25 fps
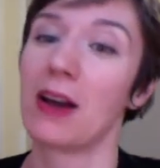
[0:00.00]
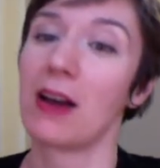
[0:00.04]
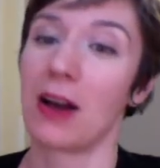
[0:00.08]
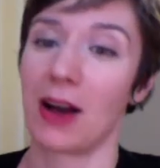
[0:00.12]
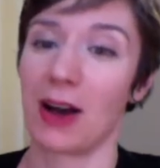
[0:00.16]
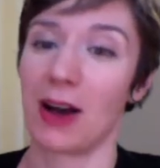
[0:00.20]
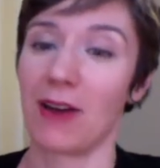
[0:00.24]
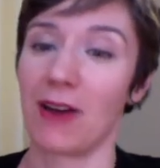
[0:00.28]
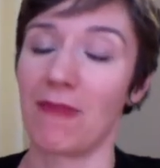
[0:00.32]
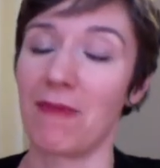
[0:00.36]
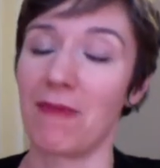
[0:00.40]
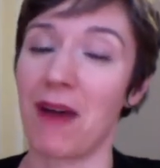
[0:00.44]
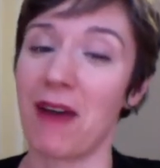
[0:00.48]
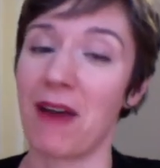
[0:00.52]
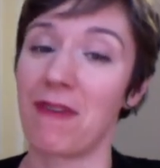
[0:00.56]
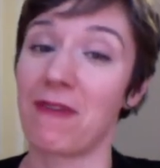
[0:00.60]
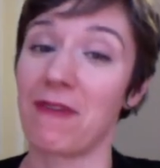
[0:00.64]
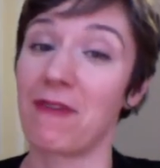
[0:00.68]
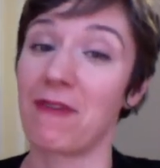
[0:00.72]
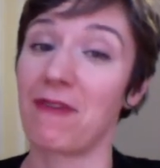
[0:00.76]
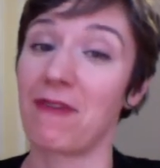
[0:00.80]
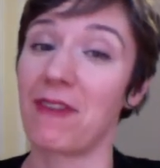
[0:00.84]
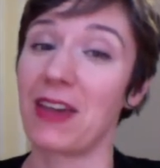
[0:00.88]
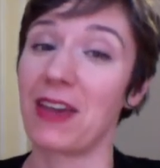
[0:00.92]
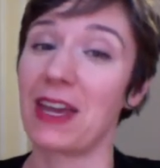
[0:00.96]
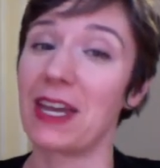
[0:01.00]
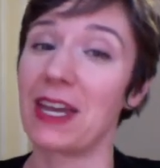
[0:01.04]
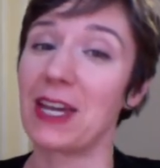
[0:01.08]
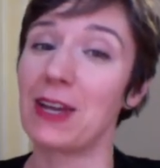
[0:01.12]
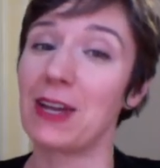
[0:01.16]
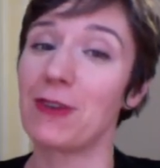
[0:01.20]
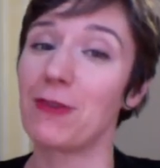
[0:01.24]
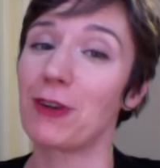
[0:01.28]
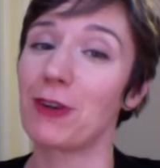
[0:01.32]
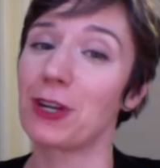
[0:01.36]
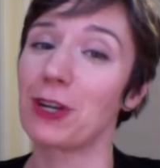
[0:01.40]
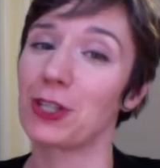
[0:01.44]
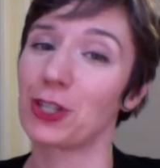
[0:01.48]
of my
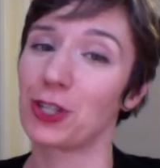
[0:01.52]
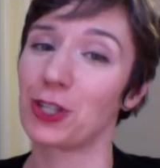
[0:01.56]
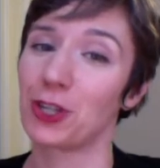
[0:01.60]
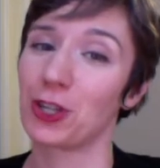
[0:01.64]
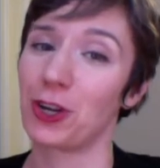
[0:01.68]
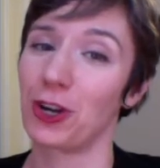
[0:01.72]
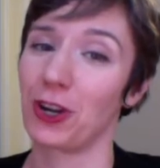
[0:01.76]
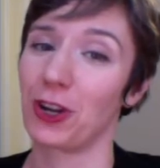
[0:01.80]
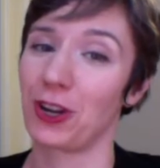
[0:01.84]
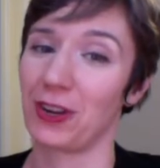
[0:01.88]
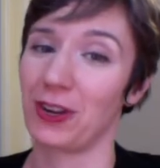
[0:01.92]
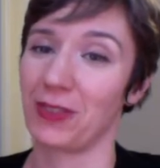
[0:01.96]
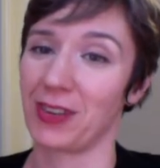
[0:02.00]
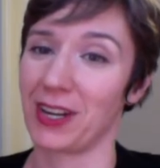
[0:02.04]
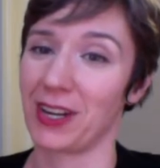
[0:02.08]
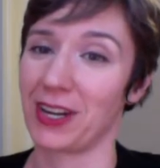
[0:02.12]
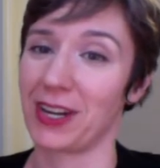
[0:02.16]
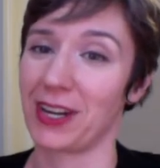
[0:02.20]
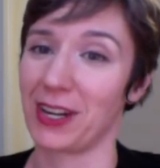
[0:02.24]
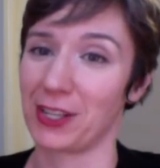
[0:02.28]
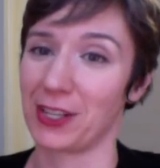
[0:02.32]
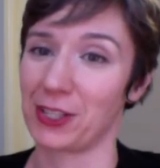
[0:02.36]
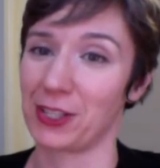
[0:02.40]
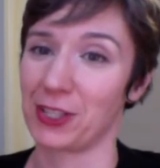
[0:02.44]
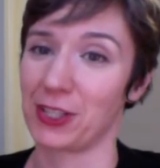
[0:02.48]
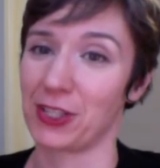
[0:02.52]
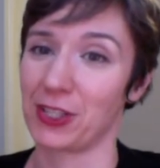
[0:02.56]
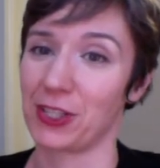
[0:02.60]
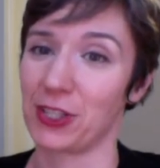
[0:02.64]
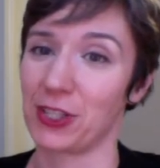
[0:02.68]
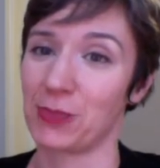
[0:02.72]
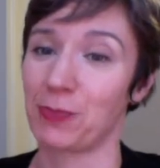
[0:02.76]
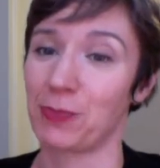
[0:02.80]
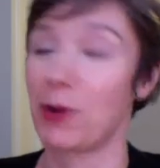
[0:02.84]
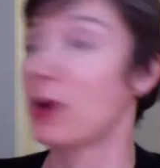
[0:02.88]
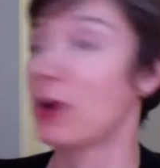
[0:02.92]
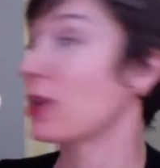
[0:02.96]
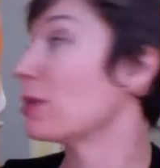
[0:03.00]
favorite chunk of connections,
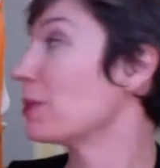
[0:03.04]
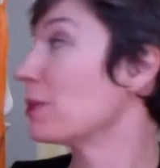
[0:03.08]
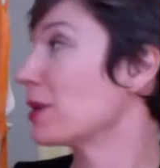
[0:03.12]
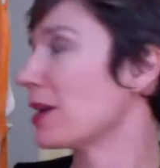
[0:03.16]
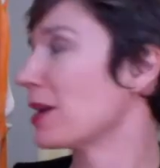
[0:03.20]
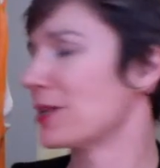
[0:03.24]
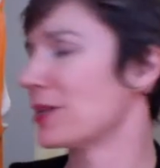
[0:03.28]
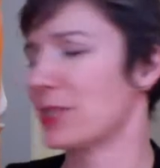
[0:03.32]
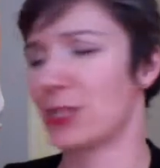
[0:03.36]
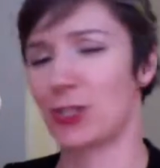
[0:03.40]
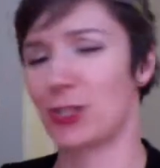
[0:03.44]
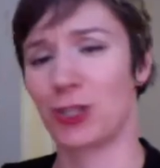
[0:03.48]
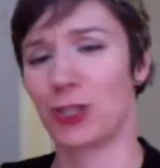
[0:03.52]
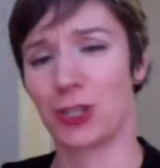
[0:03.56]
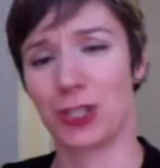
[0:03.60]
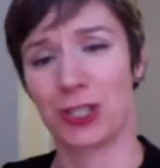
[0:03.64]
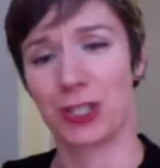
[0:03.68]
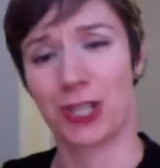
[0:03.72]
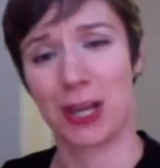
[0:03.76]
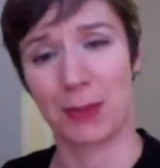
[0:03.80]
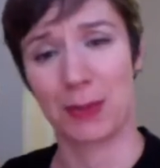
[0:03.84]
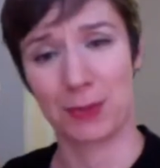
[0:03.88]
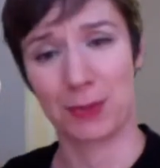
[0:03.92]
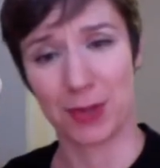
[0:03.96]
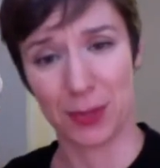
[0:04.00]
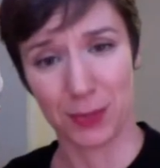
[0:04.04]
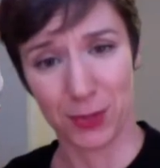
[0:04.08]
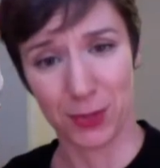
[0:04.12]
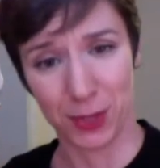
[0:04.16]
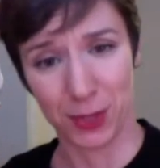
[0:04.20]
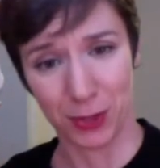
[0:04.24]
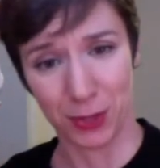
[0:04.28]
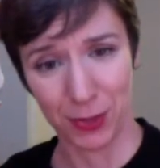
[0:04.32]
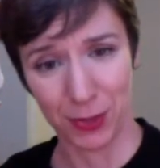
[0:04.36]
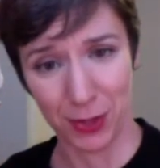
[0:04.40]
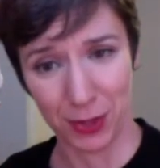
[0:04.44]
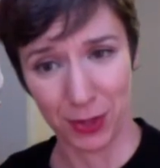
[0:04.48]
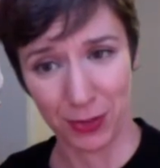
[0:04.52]
partly because it's just taped up so
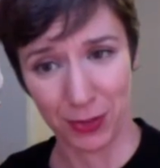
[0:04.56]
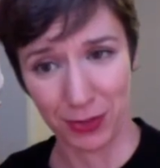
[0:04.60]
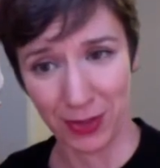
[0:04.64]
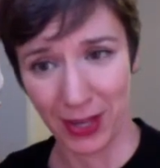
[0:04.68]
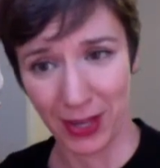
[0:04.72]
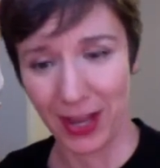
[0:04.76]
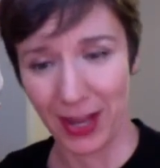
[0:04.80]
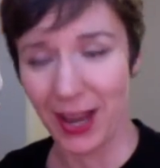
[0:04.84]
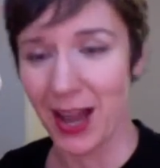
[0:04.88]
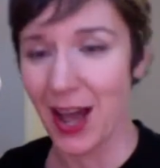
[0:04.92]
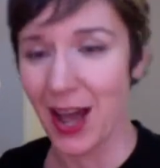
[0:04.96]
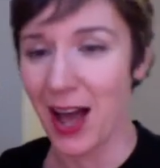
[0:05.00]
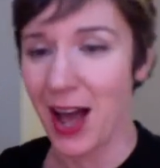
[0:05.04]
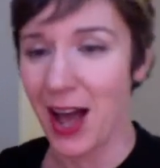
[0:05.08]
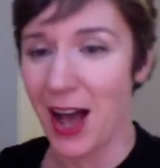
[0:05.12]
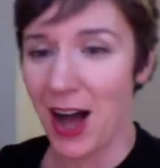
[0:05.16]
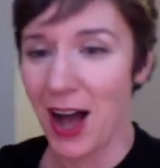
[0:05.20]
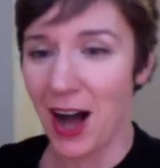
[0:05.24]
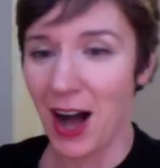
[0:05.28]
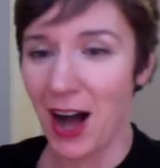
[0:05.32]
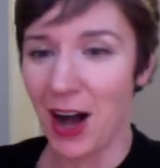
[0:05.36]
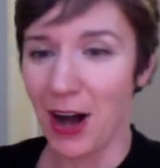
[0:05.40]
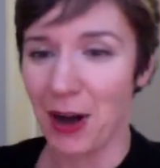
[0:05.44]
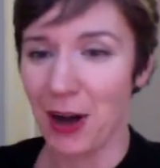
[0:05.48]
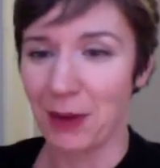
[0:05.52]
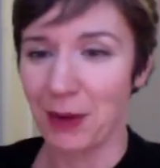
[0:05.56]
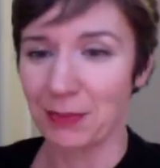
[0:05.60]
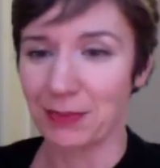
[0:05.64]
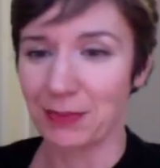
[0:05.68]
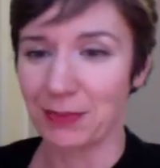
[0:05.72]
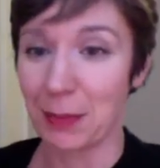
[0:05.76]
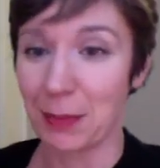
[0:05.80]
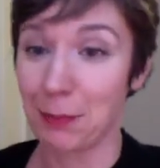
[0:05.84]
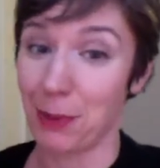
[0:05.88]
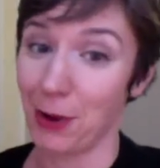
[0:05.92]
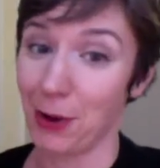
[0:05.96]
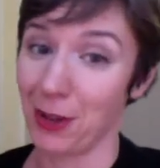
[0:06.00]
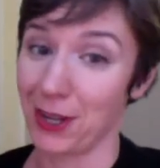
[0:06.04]
beautifully, um,
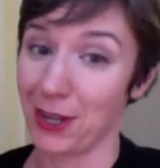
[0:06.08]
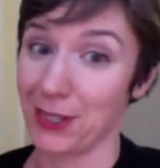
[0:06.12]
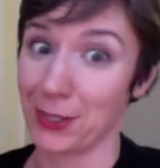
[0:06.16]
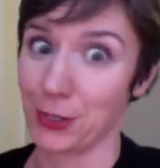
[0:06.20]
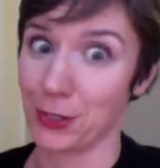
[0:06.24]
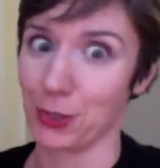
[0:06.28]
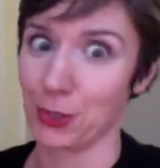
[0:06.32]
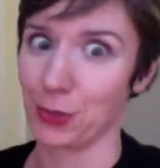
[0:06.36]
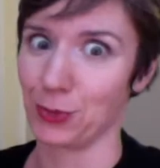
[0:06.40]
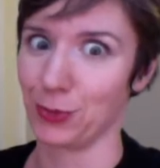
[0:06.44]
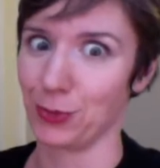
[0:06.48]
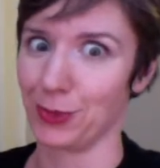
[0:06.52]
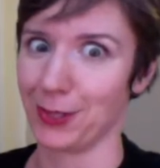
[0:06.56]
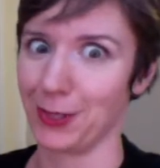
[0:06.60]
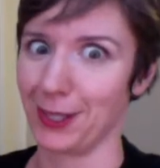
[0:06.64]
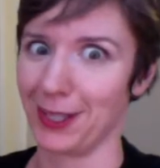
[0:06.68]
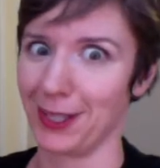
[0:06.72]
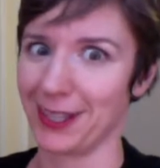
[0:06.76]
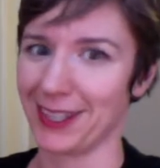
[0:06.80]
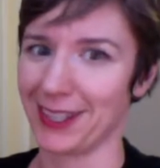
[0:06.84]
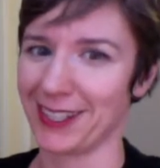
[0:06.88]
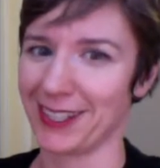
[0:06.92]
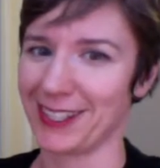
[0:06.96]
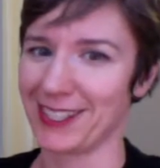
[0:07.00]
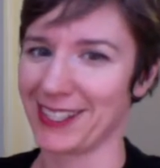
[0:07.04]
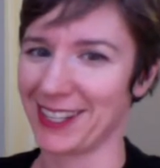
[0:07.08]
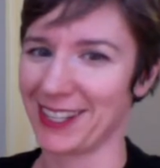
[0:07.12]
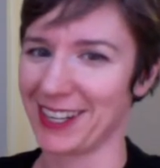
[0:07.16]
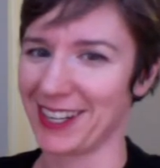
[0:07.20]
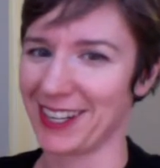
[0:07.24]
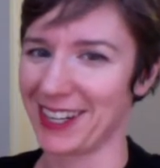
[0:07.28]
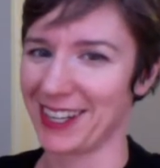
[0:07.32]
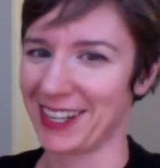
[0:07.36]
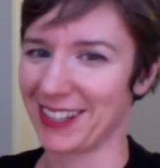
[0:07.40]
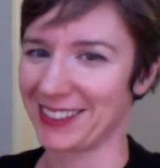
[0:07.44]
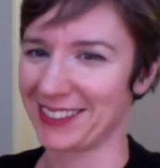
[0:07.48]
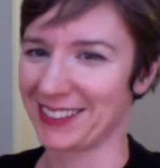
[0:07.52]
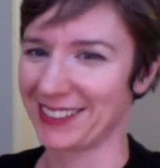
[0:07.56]
and probably this is really
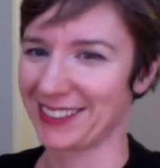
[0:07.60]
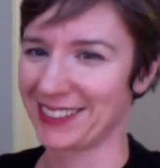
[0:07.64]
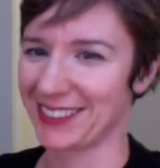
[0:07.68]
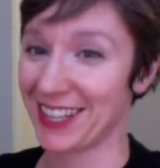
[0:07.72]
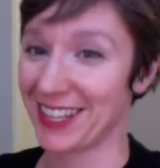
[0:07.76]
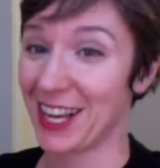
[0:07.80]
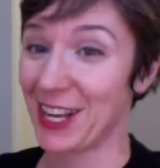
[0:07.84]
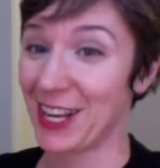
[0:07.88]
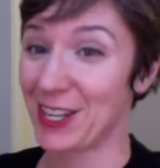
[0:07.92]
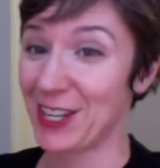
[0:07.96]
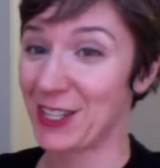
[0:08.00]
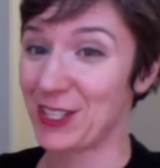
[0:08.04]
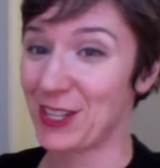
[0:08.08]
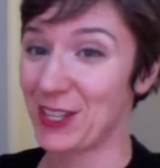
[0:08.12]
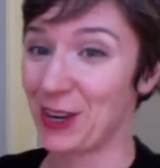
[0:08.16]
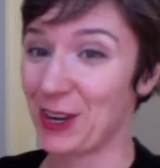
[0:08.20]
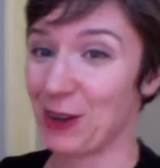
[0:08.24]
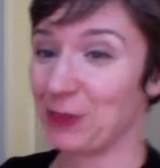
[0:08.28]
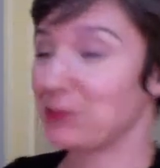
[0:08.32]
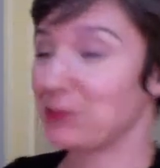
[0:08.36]
exciting. So,